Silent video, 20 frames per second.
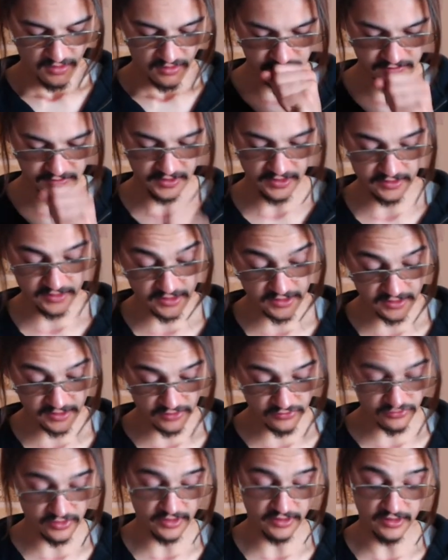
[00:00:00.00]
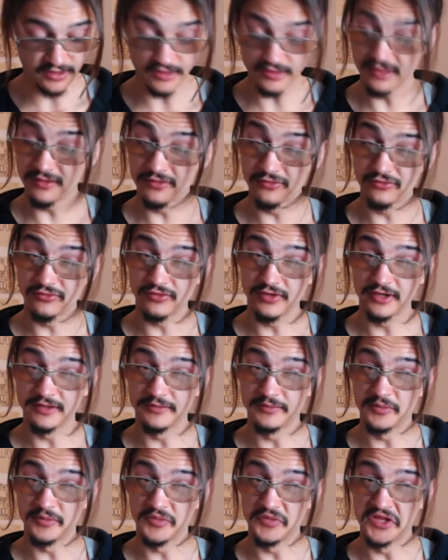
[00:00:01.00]
and then i write i didn't write
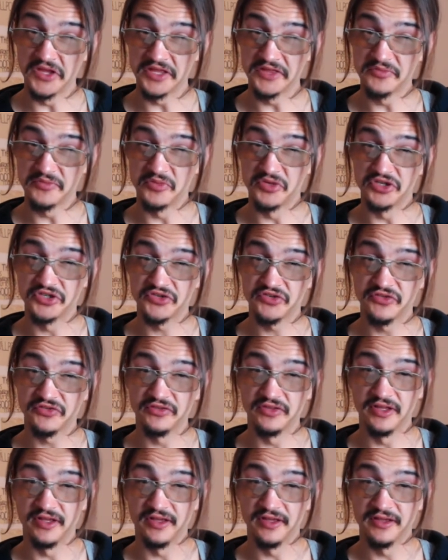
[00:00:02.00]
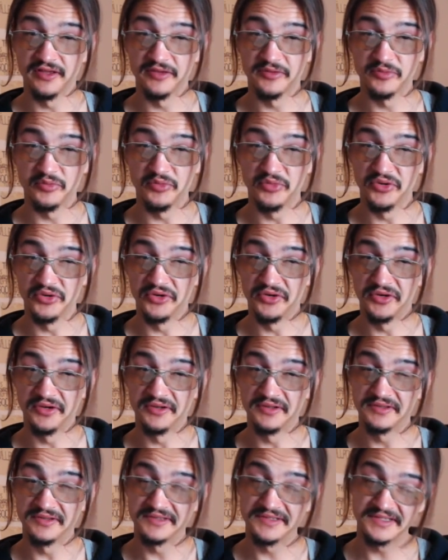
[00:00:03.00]
that much today
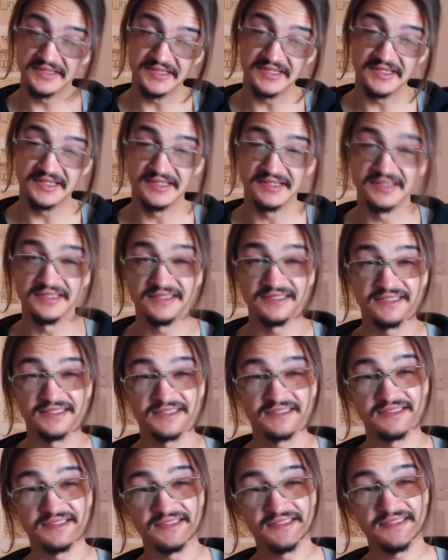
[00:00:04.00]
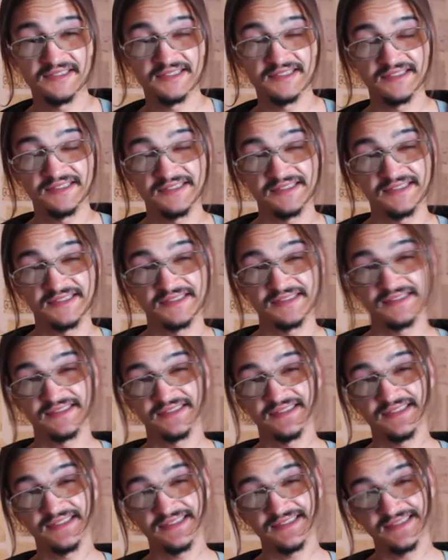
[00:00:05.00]
but still it's it, it's
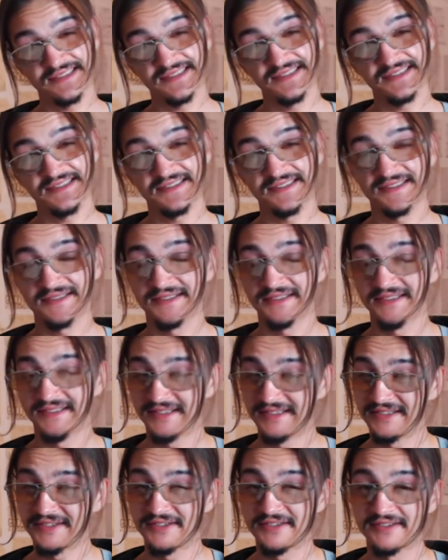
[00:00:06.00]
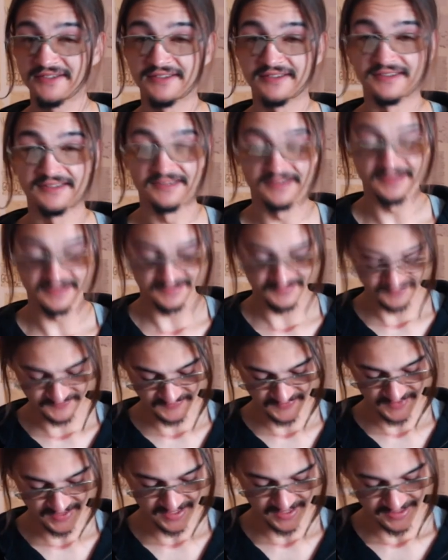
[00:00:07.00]
it's it's it's good
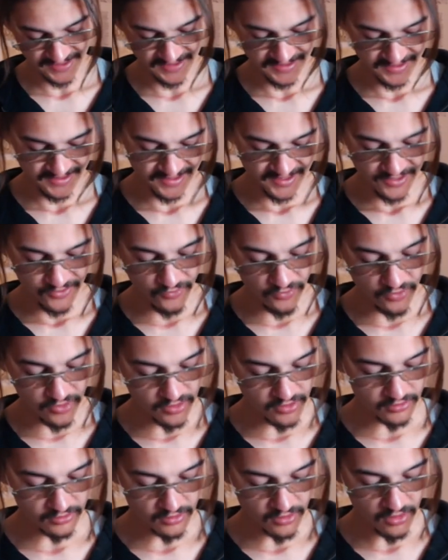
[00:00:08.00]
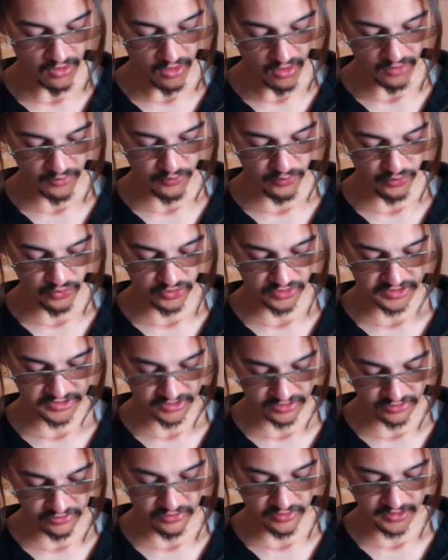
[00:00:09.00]
we are all
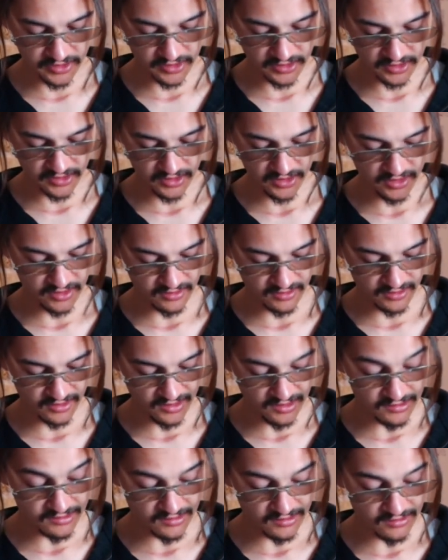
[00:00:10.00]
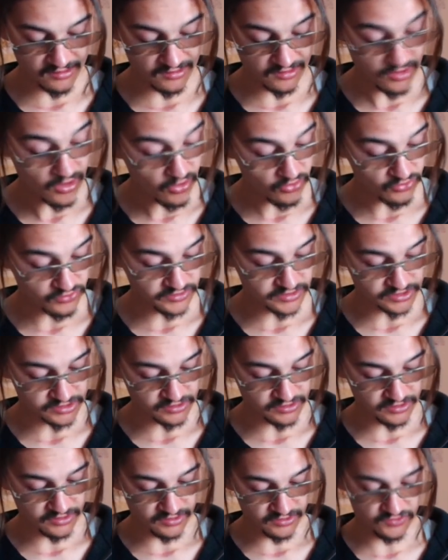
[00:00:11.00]
pursuing and getting
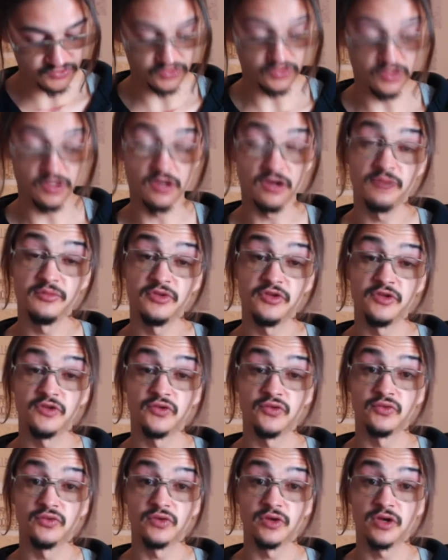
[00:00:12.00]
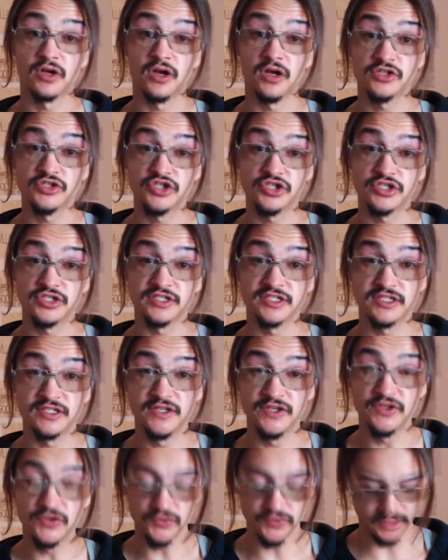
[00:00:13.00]
closer to coming to conscious
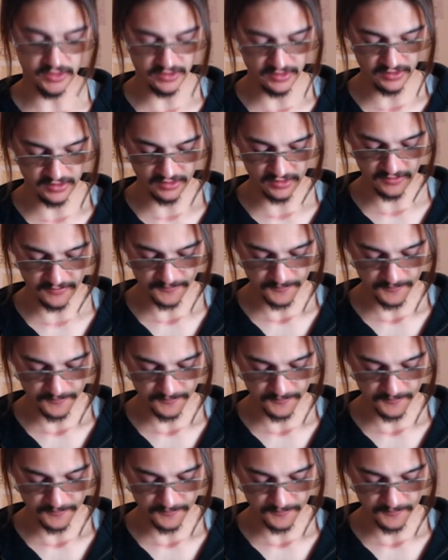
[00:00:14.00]
unity